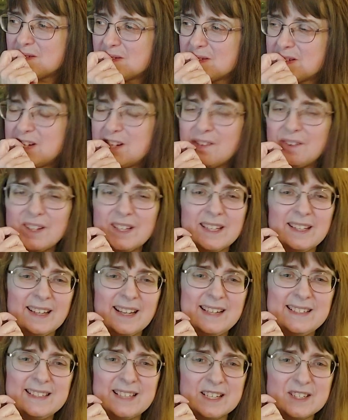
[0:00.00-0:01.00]
She really
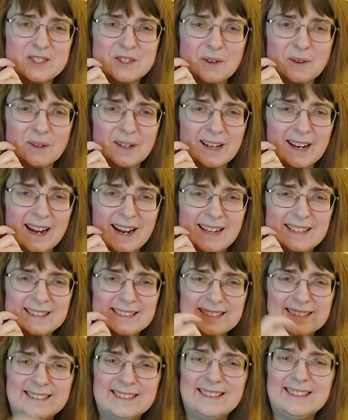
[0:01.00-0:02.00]
likes that soda, guys.
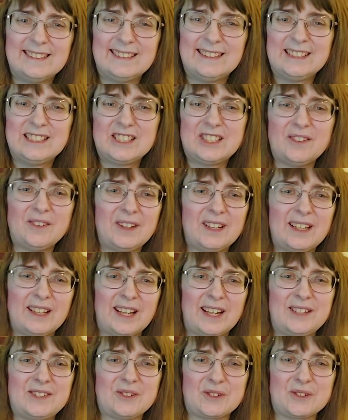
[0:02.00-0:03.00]
She really
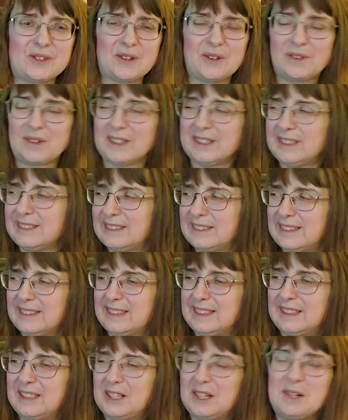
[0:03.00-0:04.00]
likes her soda.
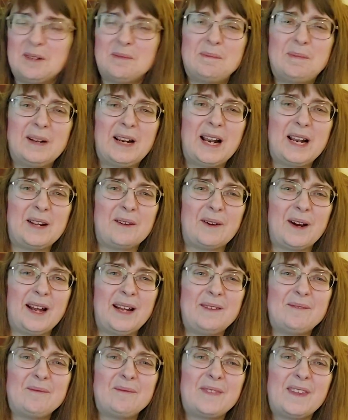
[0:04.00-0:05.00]
But
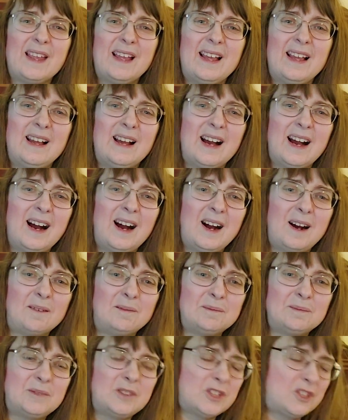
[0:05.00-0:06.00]
anyway,
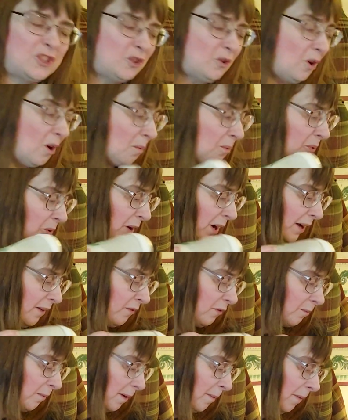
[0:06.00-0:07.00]
um, could you all pray
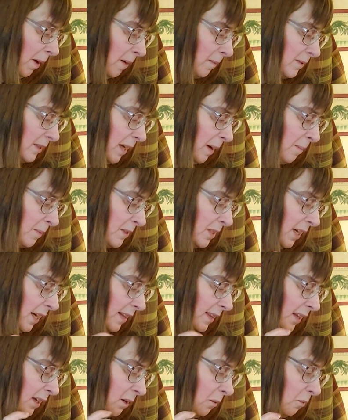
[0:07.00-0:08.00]
for my mom's
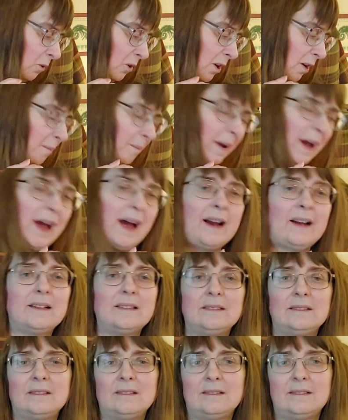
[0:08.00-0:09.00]
appetite that it will come back
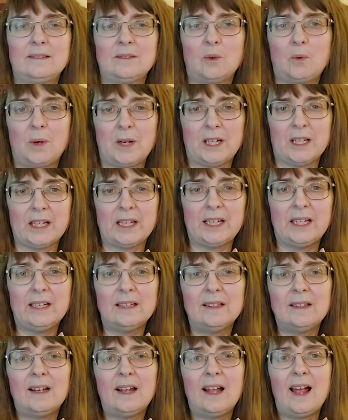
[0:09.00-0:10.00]
quickly
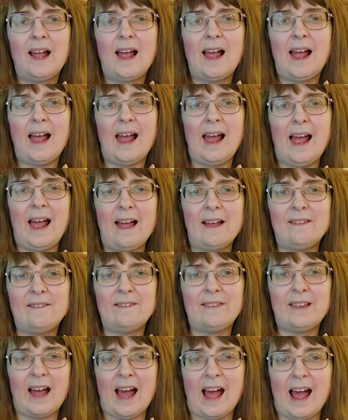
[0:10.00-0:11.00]

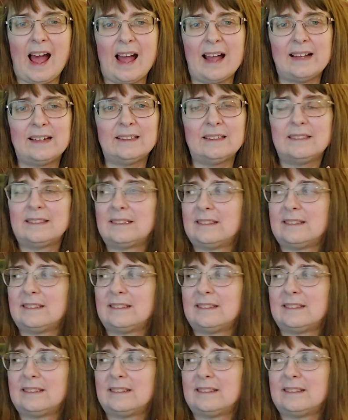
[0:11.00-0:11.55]
and that